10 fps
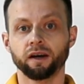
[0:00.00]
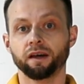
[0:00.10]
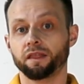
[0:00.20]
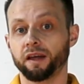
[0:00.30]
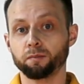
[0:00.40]

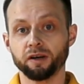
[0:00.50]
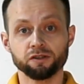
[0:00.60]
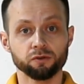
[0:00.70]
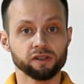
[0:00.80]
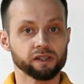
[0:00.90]
They may
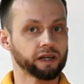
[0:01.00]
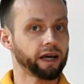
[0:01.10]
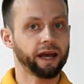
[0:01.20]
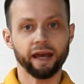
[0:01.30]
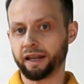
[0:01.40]
do it
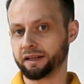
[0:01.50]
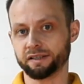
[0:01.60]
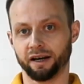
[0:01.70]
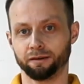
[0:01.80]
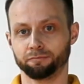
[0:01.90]

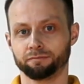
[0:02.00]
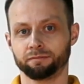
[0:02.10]
anytime.